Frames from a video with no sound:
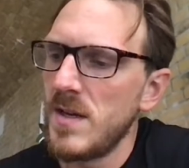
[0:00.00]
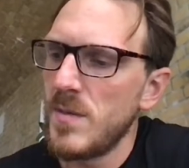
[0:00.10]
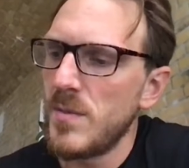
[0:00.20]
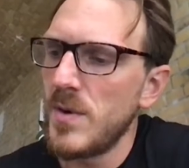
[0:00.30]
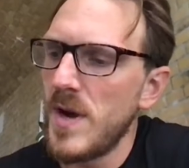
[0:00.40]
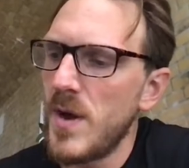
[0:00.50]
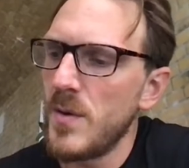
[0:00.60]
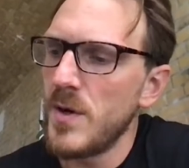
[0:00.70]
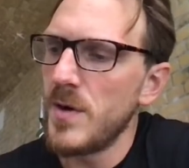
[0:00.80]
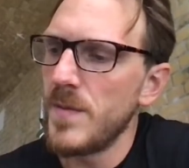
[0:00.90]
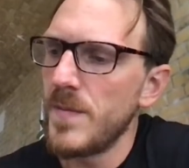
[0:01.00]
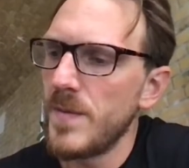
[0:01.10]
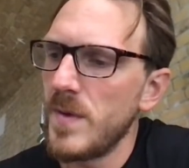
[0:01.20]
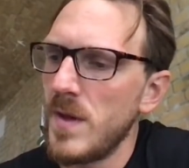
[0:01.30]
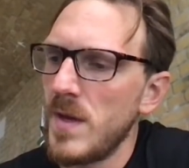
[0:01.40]
per hour.
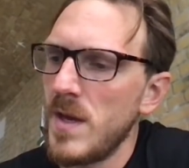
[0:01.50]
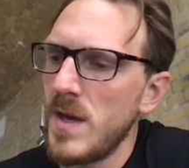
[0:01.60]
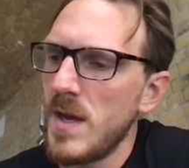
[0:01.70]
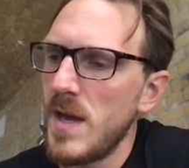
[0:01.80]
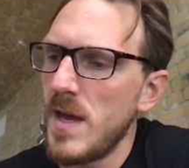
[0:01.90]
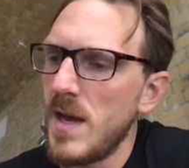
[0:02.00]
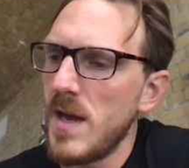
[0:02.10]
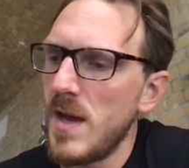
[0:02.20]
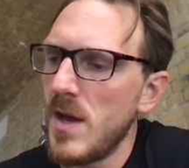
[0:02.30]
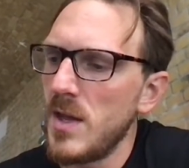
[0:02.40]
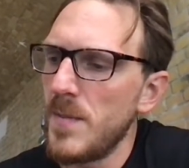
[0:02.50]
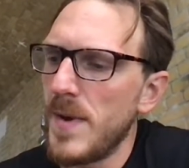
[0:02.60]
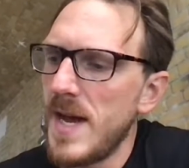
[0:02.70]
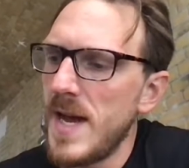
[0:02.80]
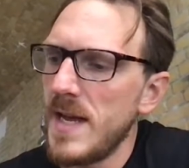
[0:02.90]
On the
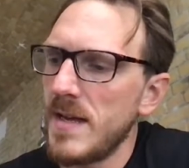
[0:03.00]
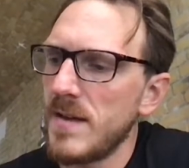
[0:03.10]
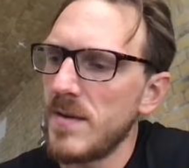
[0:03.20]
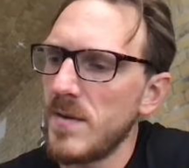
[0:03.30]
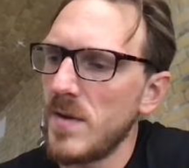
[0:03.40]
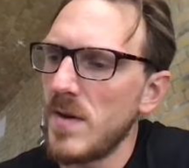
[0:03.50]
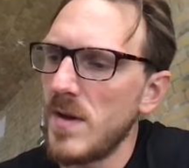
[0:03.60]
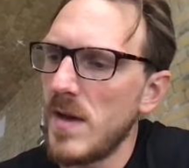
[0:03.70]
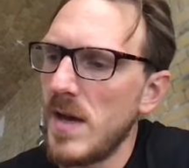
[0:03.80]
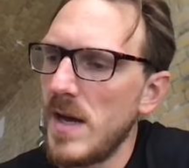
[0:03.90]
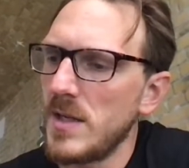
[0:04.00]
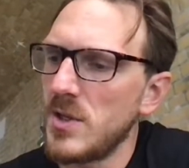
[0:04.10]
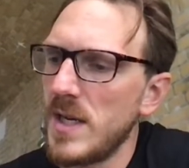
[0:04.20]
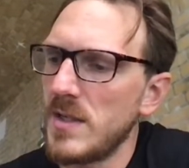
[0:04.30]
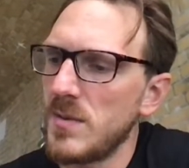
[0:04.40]
bike, I
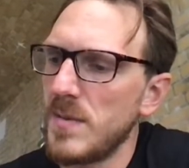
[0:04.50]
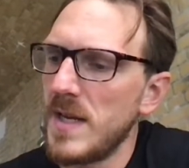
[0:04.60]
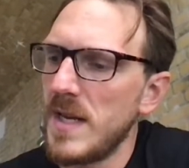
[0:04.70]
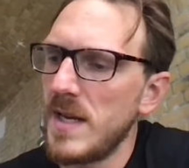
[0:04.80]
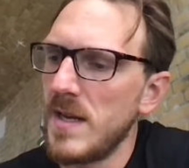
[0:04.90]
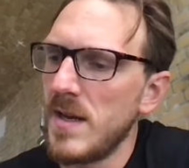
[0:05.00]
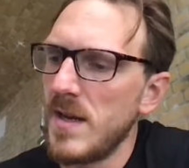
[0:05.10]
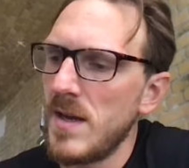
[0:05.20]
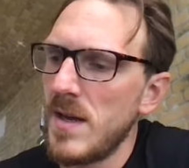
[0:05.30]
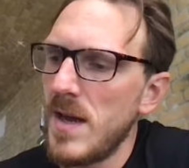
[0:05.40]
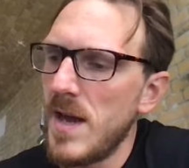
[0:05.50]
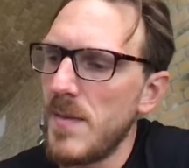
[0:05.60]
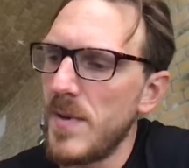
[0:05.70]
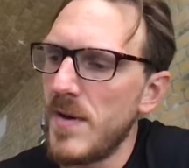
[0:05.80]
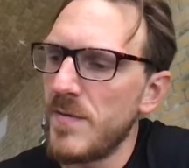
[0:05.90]
try to be
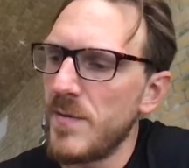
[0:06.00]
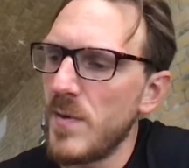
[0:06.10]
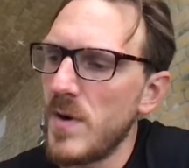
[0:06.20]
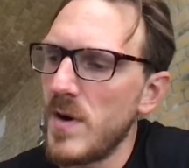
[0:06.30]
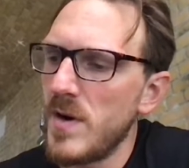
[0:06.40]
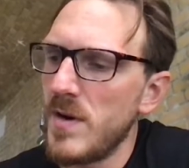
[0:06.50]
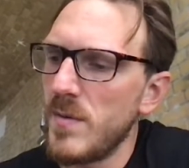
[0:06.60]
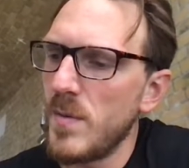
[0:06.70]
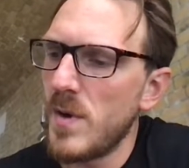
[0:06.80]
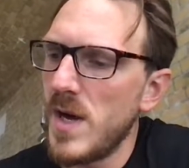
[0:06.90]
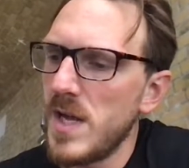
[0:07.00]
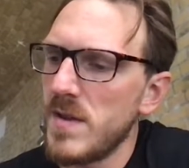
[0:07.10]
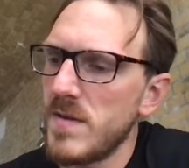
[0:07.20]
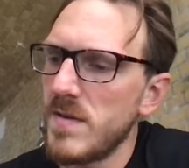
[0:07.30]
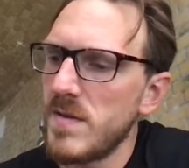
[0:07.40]
above 400
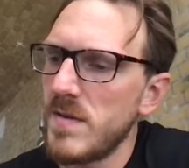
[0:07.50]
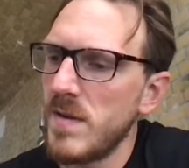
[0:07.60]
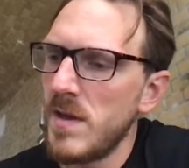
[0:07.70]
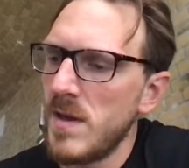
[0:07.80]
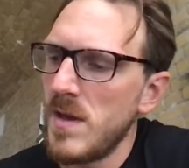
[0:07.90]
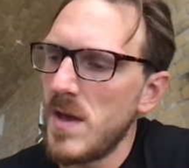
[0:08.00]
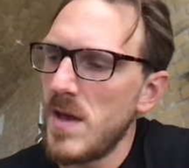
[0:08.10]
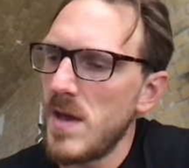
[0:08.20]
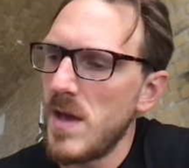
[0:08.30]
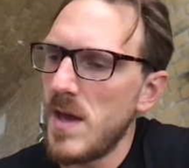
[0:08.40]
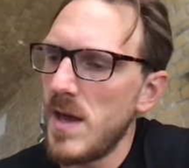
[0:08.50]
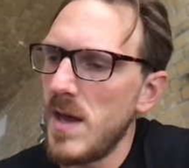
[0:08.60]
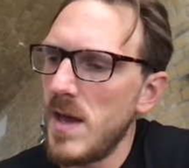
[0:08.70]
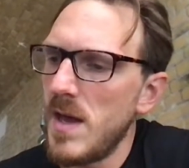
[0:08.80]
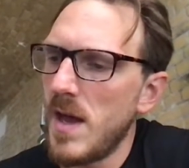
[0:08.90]
watts.
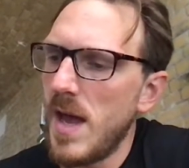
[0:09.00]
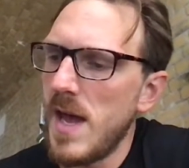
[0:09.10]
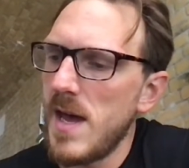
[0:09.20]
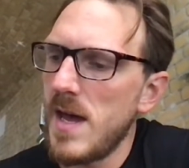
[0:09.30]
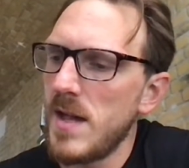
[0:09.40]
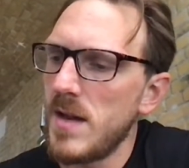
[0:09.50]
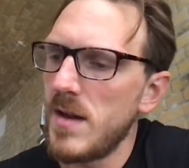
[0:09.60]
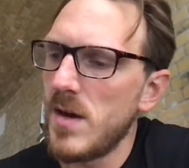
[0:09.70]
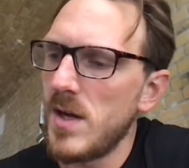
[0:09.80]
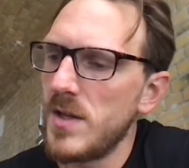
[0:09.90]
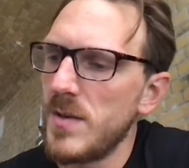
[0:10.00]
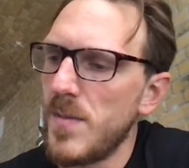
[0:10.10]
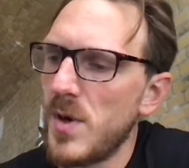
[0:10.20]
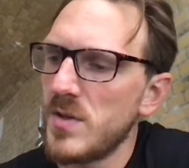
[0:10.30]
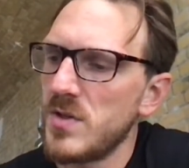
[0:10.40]
And on the
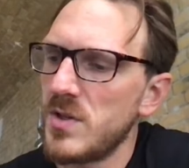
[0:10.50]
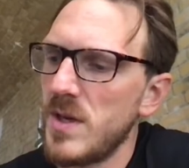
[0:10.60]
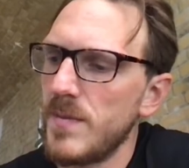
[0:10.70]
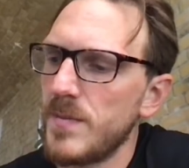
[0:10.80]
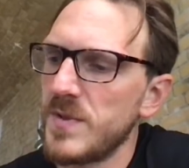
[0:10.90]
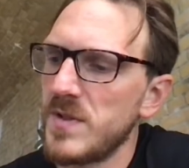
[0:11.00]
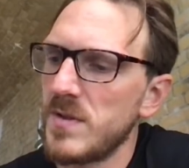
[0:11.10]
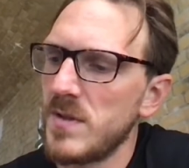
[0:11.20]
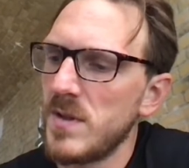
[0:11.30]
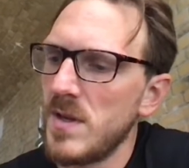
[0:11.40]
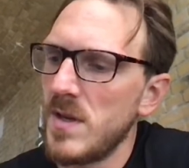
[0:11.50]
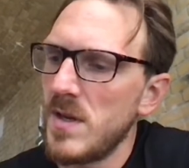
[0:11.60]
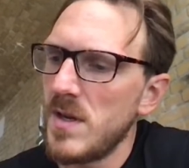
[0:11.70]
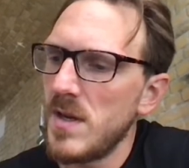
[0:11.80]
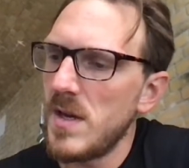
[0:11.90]
box jumps,
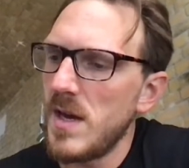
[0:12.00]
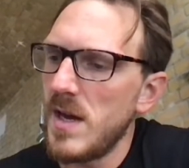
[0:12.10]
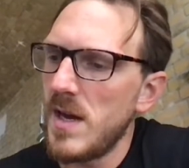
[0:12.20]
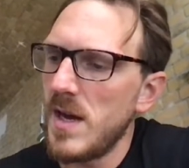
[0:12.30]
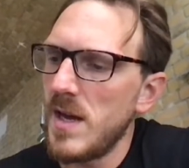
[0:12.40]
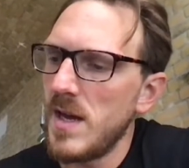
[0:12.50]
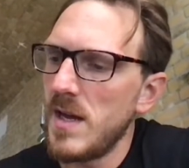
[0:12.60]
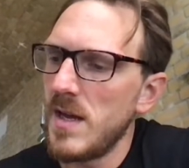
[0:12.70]
I